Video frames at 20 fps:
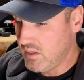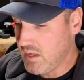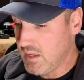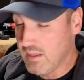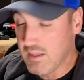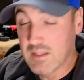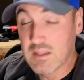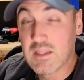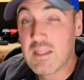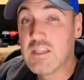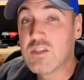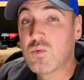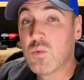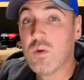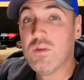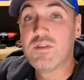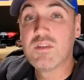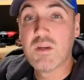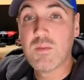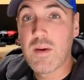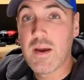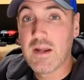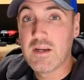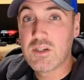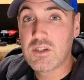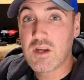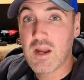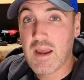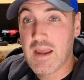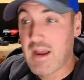at least once in a
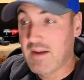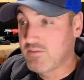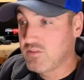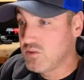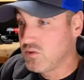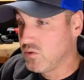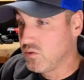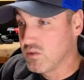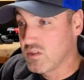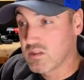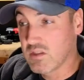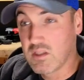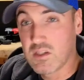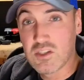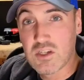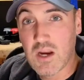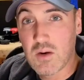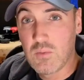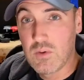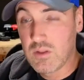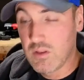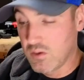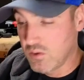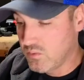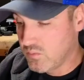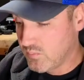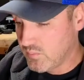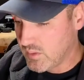match I have to do a slingshot reload.